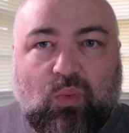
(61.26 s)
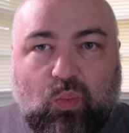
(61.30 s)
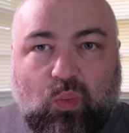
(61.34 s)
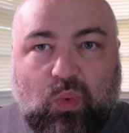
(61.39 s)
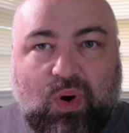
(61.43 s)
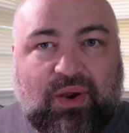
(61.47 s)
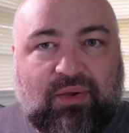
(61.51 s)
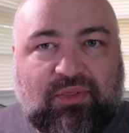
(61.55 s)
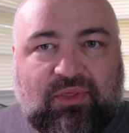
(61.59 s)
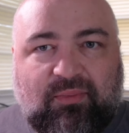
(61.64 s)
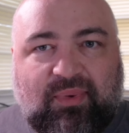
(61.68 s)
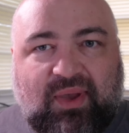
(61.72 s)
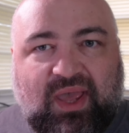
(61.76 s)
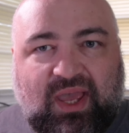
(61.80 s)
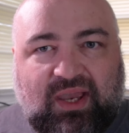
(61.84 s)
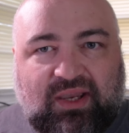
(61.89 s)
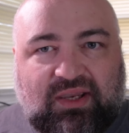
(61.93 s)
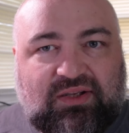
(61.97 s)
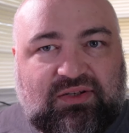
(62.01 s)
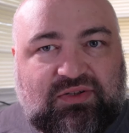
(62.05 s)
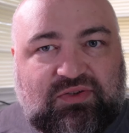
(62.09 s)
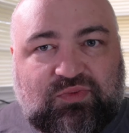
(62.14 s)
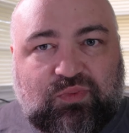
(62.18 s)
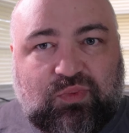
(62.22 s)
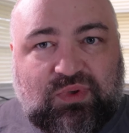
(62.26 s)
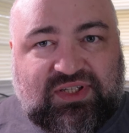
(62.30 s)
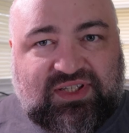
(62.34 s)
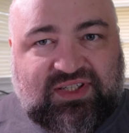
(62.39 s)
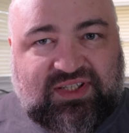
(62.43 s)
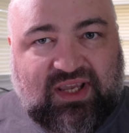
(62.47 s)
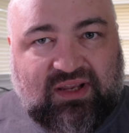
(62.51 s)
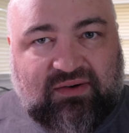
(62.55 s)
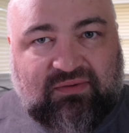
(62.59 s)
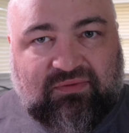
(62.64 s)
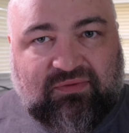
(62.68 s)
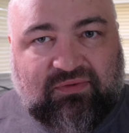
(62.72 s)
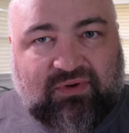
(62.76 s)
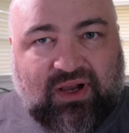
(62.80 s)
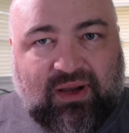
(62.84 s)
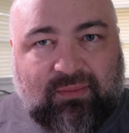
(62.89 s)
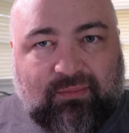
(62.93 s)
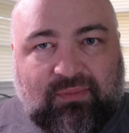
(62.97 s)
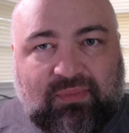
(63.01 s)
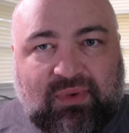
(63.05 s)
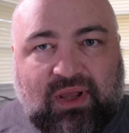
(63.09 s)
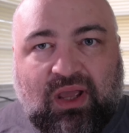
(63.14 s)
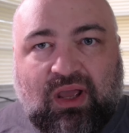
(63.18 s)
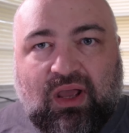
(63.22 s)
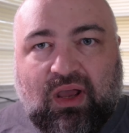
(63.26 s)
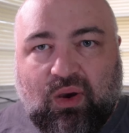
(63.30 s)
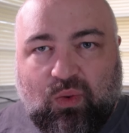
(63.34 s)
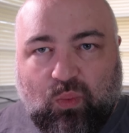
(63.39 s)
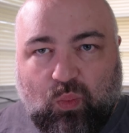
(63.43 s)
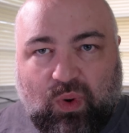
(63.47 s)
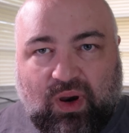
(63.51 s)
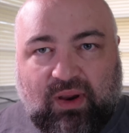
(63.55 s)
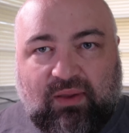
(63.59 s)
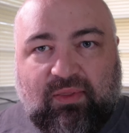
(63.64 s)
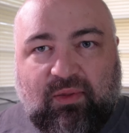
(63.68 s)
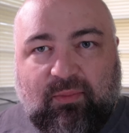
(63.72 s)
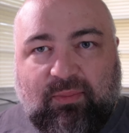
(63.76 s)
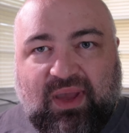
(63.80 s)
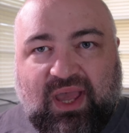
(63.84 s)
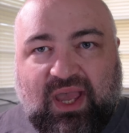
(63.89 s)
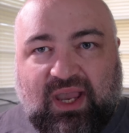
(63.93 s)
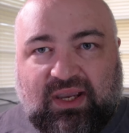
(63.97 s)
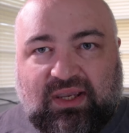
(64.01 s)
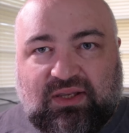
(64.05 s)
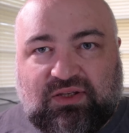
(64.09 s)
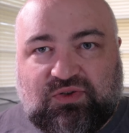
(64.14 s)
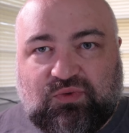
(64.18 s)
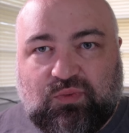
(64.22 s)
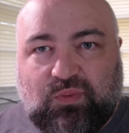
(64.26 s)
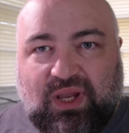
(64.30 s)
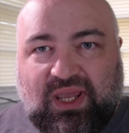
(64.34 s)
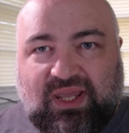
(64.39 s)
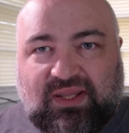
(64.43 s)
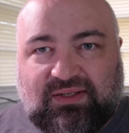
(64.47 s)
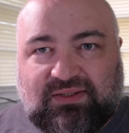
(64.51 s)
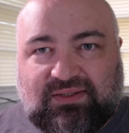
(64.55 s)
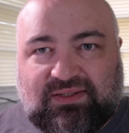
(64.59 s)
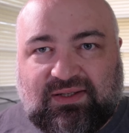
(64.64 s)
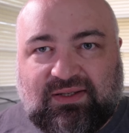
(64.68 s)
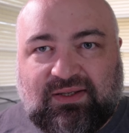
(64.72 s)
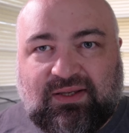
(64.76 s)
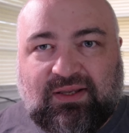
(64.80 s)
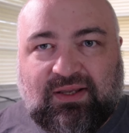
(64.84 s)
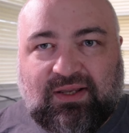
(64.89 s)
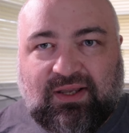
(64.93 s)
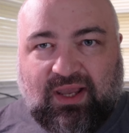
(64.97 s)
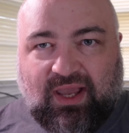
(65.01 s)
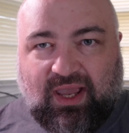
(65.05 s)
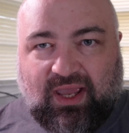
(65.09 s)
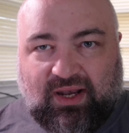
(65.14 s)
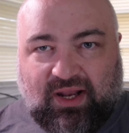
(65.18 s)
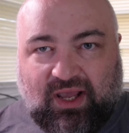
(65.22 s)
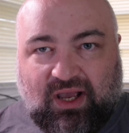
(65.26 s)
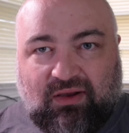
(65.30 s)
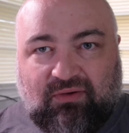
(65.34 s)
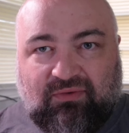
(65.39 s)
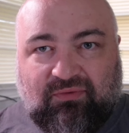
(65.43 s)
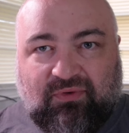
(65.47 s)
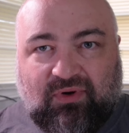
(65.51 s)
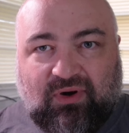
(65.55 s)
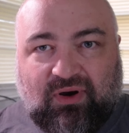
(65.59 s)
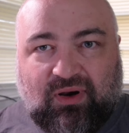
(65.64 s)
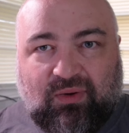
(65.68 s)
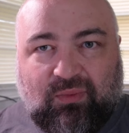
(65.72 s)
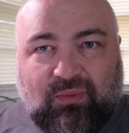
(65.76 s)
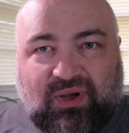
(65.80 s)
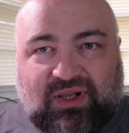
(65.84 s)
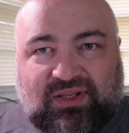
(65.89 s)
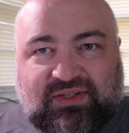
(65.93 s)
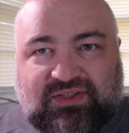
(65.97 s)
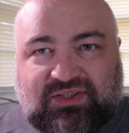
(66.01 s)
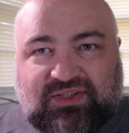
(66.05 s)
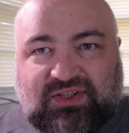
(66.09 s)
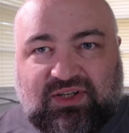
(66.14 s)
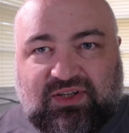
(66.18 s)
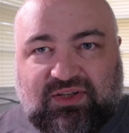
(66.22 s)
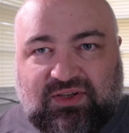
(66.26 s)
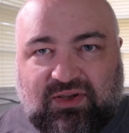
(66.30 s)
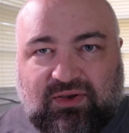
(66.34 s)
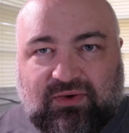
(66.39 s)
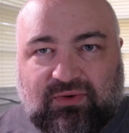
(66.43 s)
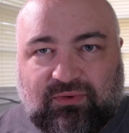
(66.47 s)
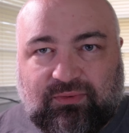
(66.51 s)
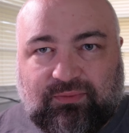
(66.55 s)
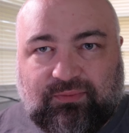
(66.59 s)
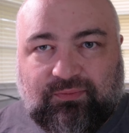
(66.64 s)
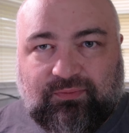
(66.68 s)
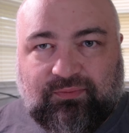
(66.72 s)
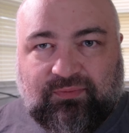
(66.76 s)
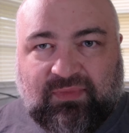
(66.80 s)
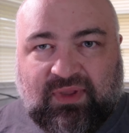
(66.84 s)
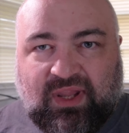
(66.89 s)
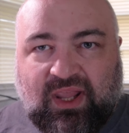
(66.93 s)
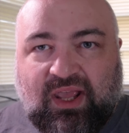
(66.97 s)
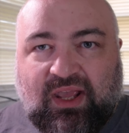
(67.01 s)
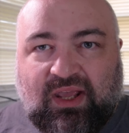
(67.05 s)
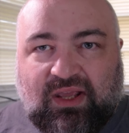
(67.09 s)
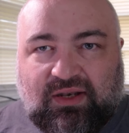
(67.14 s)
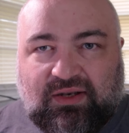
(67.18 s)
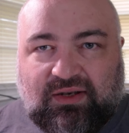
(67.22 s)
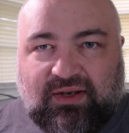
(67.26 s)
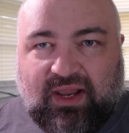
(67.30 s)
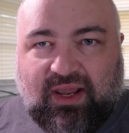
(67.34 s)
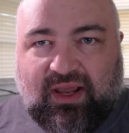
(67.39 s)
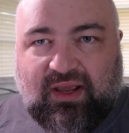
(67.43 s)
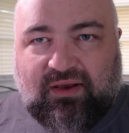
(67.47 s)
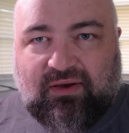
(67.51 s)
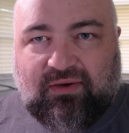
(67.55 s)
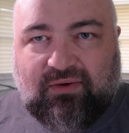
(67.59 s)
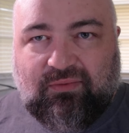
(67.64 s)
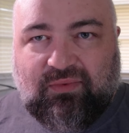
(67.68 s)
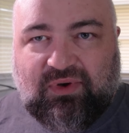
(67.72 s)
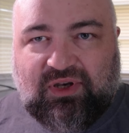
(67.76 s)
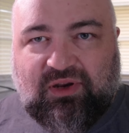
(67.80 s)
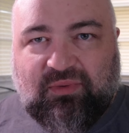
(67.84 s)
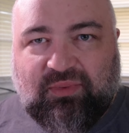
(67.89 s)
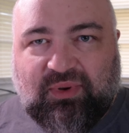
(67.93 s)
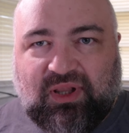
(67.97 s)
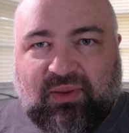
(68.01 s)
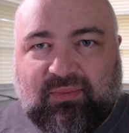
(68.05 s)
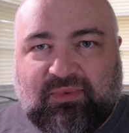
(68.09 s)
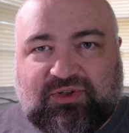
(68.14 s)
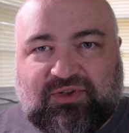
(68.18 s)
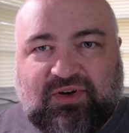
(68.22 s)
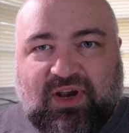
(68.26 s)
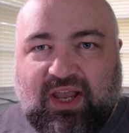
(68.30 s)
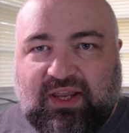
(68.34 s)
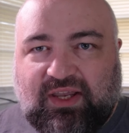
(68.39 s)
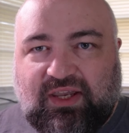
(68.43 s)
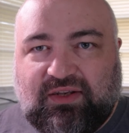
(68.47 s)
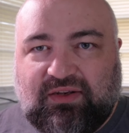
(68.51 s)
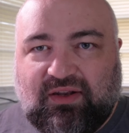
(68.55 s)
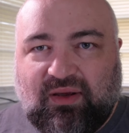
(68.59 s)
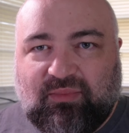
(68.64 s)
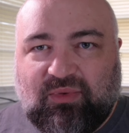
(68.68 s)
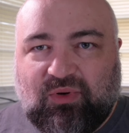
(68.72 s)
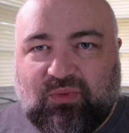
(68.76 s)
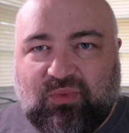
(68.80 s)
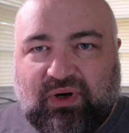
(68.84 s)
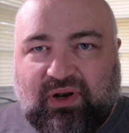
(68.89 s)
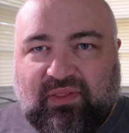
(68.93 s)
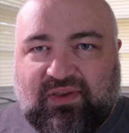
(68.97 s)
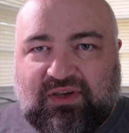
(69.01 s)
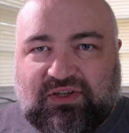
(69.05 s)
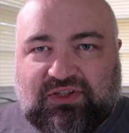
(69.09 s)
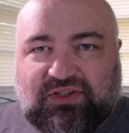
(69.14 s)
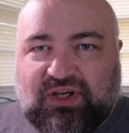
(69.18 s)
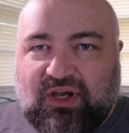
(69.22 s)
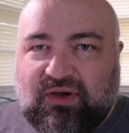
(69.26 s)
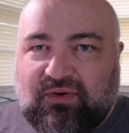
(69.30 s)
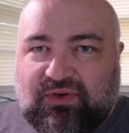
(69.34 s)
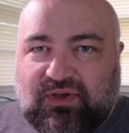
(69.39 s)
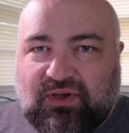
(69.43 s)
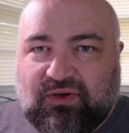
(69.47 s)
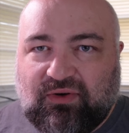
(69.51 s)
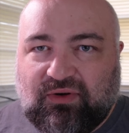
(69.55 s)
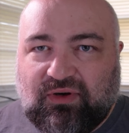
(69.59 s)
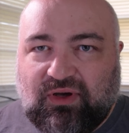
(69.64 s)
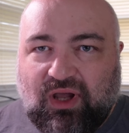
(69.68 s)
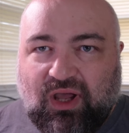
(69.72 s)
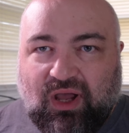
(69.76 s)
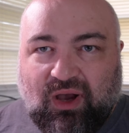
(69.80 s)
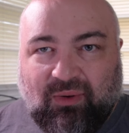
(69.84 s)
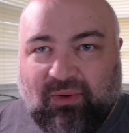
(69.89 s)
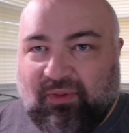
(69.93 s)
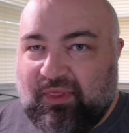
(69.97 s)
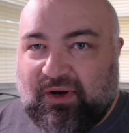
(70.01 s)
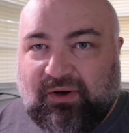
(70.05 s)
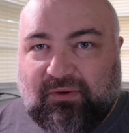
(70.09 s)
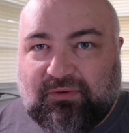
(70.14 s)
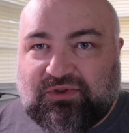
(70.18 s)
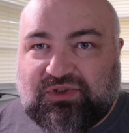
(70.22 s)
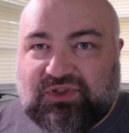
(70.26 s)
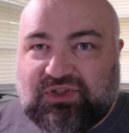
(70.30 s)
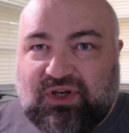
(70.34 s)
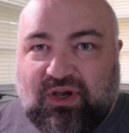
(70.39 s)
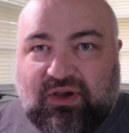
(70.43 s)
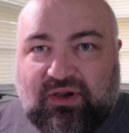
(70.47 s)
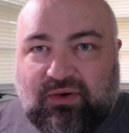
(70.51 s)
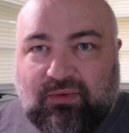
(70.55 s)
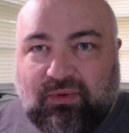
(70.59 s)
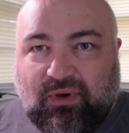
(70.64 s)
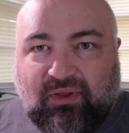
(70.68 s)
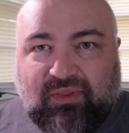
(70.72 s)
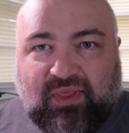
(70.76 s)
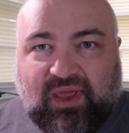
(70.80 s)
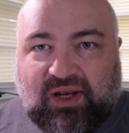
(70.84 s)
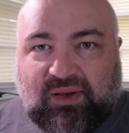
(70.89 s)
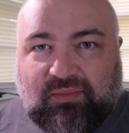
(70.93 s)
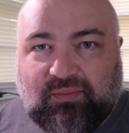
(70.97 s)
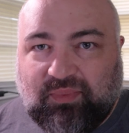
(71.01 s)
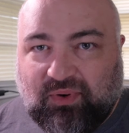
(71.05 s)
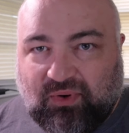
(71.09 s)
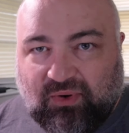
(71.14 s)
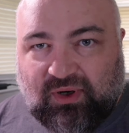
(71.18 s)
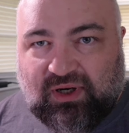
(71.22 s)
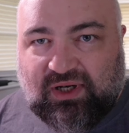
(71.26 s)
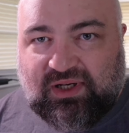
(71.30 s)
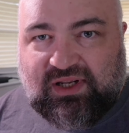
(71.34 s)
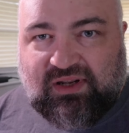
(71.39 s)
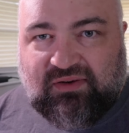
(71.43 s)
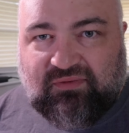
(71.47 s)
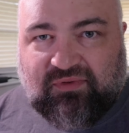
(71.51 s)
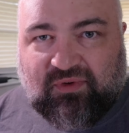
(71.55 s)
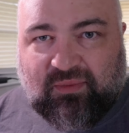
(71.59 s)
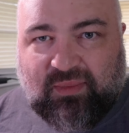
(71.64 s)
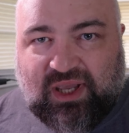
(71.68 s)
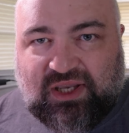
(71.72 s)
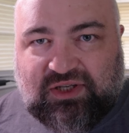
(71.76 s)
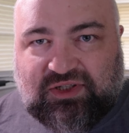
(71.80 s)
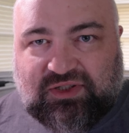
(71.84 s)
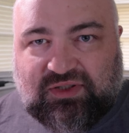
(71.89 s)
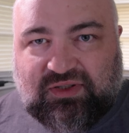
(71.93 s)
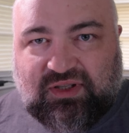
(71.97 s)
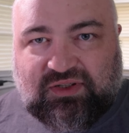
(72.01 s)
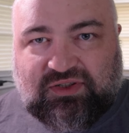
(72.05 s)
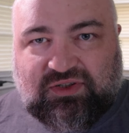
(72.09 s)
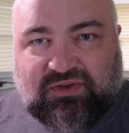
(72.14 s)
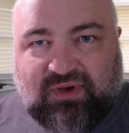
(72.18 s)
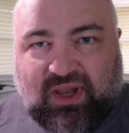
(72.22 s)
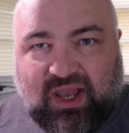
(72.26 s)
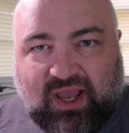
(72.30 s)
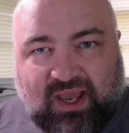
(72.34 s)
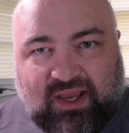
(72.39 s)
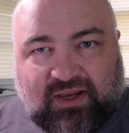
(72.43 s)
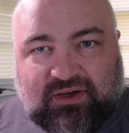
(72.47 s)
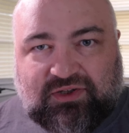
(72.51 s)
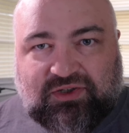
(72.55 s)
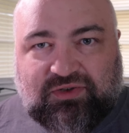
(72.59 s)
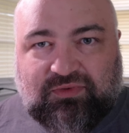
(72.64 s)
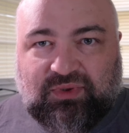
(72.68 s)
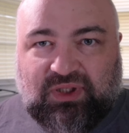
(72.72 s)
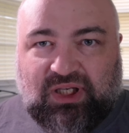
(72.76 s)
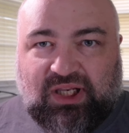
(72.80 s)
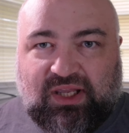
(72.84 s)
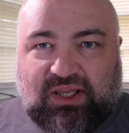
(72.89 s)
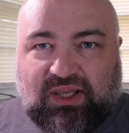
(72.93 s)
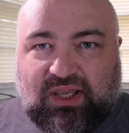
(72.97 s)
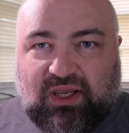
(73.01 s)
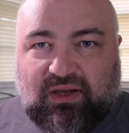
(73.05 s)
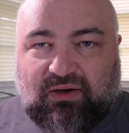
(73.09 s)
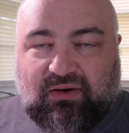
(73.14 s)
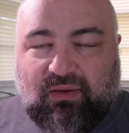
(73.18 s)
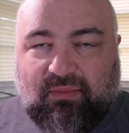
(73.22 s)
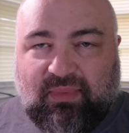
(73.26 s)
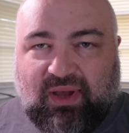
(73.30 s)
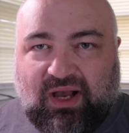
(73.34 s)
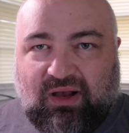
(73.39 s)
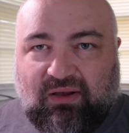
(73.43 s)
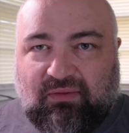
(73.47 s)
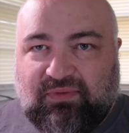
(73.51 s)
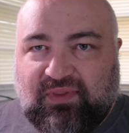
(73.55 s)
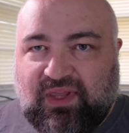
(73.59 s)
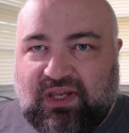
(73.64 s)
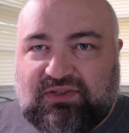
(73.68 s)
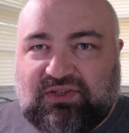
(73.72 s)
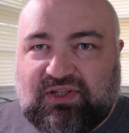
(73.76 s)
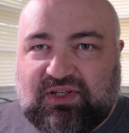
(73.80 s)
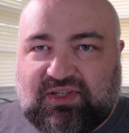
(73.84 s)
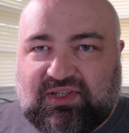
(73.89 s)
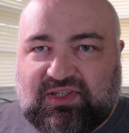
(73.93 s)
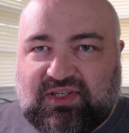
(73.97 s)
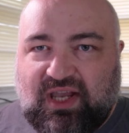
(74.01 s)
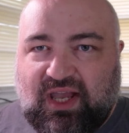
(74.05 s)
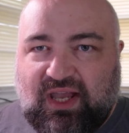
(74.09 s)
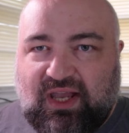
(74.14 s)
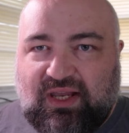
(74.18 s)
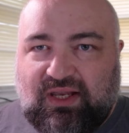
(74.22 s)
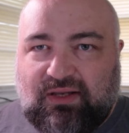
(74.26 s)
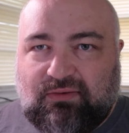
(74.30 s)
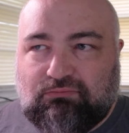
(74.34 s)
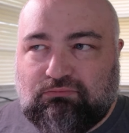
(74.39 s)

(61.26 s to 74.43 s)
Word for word: where the package was sent from, where the package went, and how far it was to you. Now, when you pull up a tracking number, what do they show you? Well, they don't show you all that important information that you actually care about. They just say,